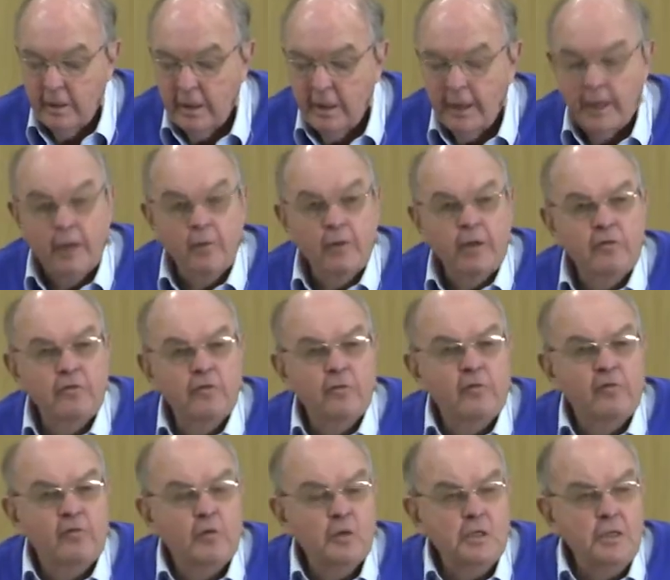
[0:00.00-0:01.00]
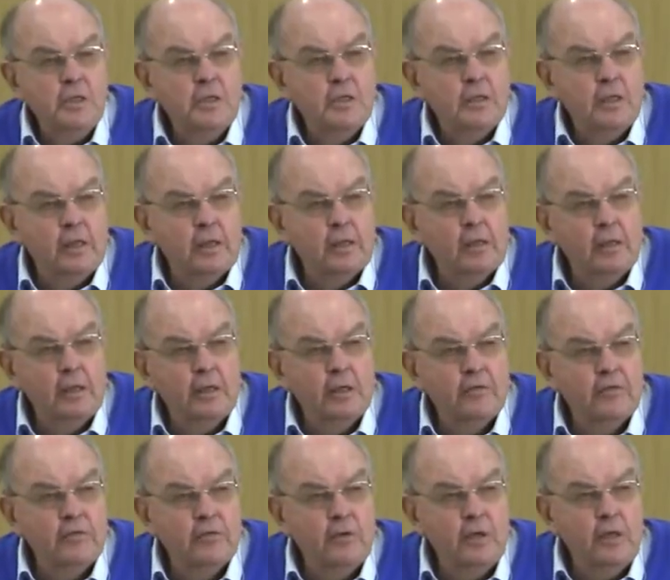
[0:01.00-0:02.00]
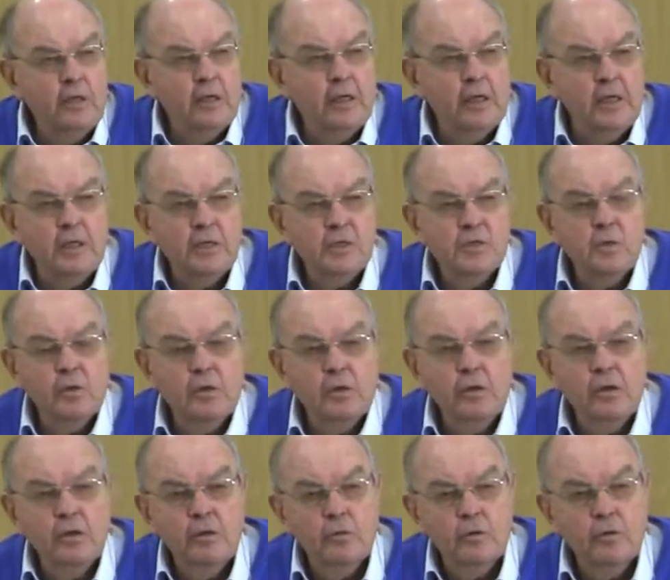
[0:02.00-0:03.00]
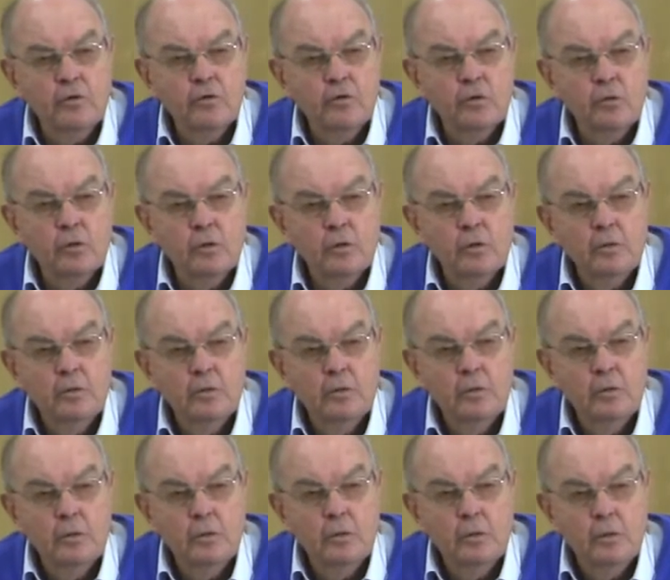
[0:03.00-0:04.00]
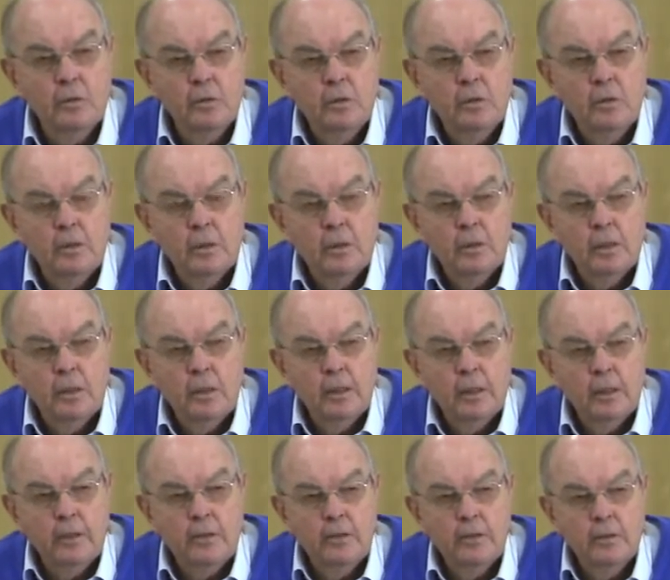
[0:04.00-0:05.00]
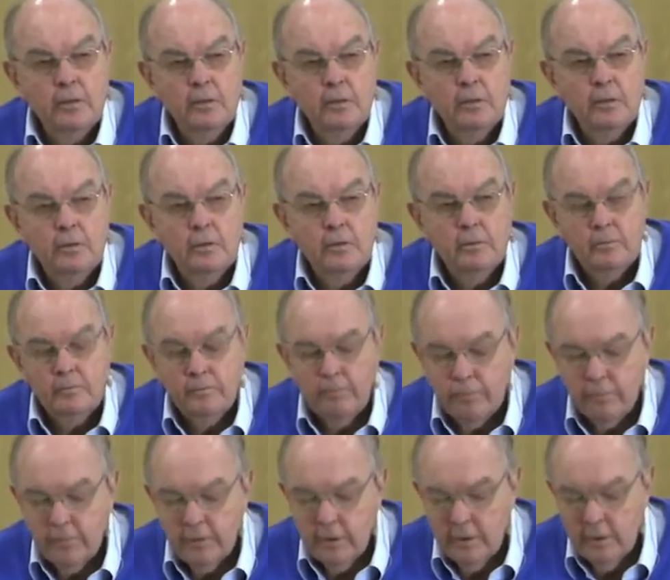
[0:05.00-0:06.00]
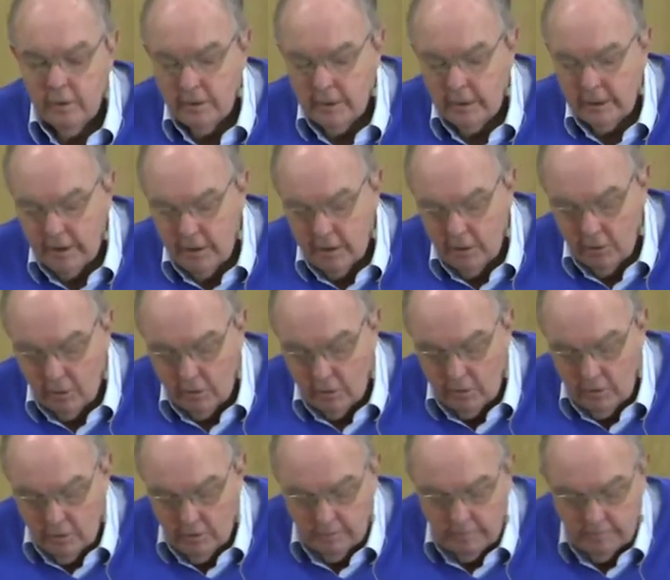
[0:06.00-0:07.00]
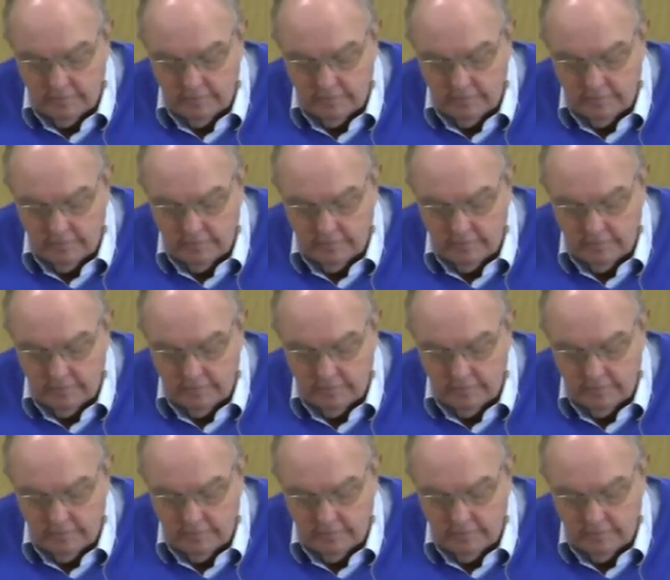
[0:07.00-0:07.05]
And I went from 40 to nothing in 3 days with no withdrawal. And thank you, Lord.